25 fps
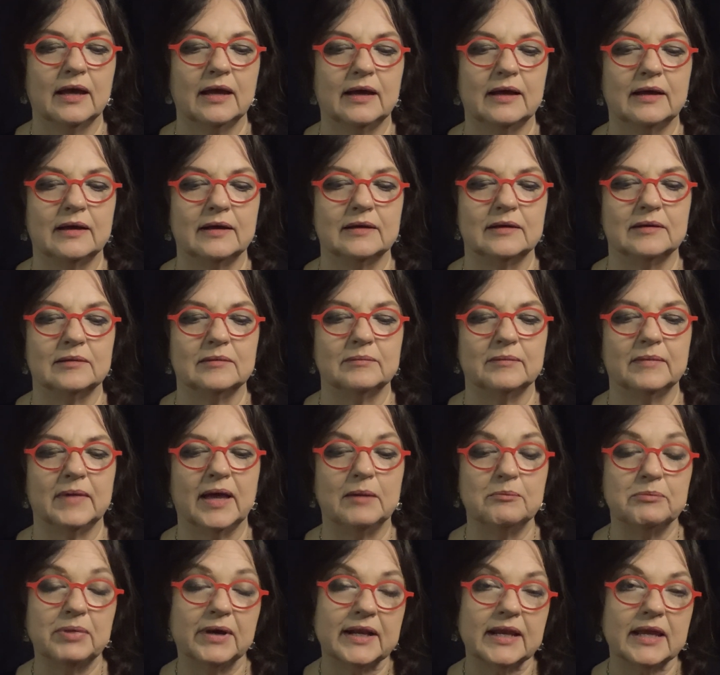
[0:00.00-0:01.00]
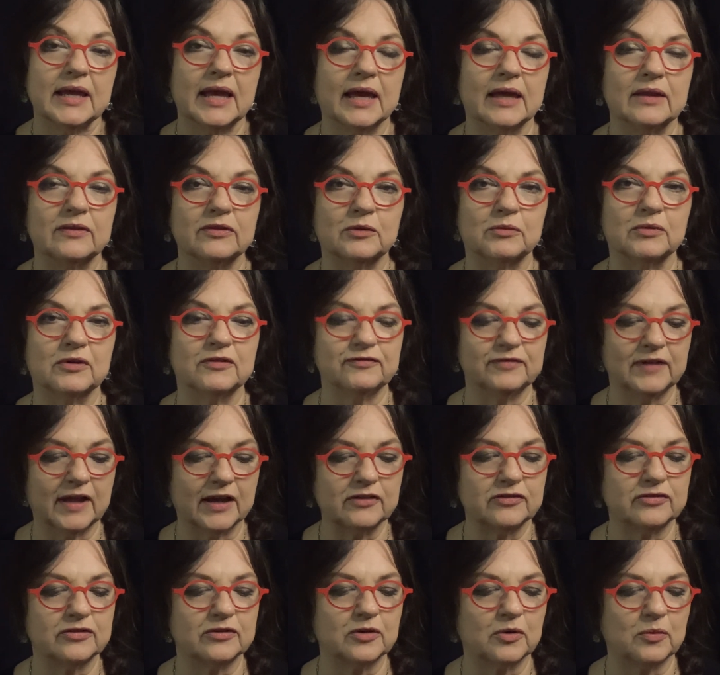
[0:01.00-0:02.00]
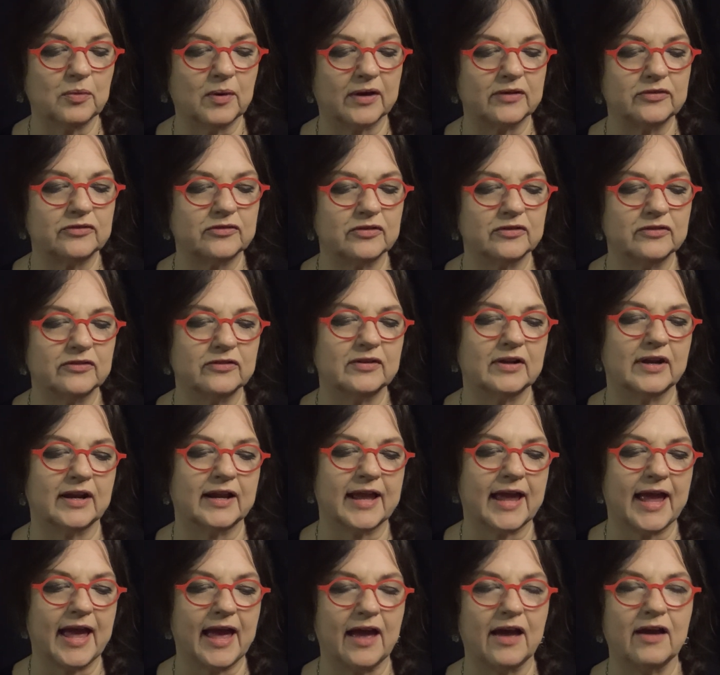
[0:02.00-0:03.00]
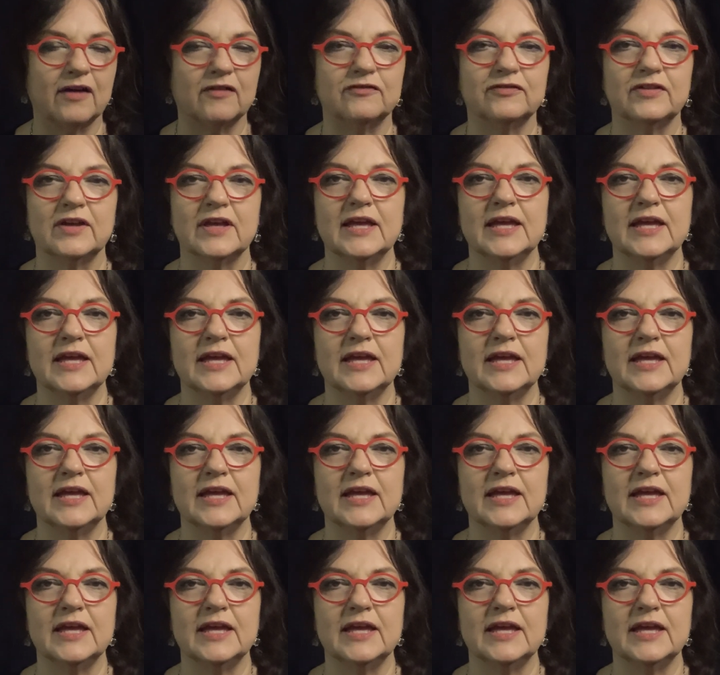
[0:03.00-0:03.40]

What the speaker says: But again, the reflection questions that I have